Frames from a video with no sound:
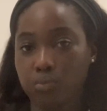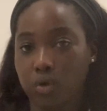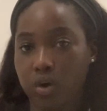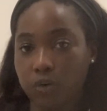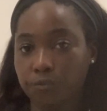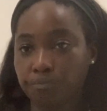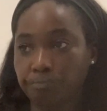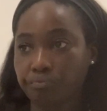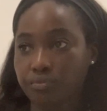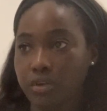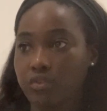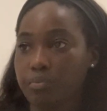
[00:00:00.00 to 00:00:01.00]
wall
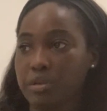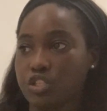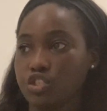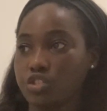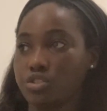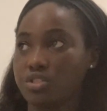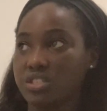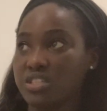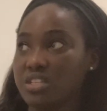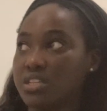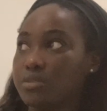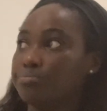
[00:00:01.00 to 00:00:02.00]
of the pictures, and
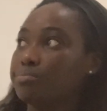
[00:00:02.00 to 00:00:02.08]
then